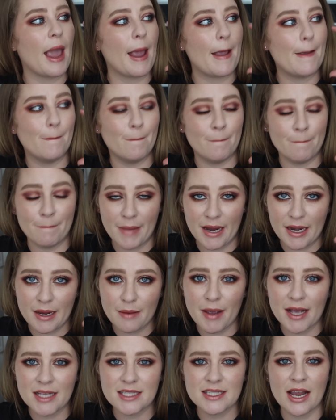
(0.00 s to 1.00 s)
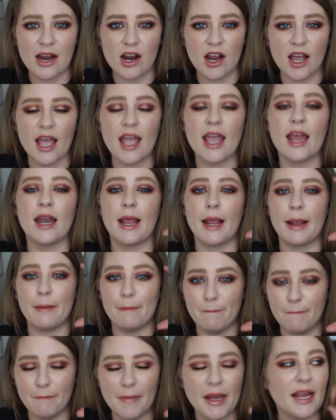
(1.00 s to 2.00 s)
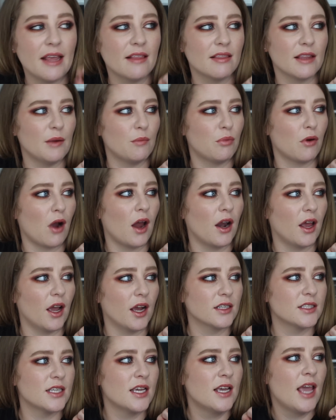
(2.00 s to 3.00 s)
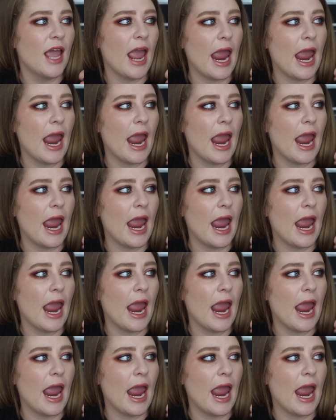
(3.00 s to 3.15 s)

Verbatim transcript: a mini mascara and a mini lip product.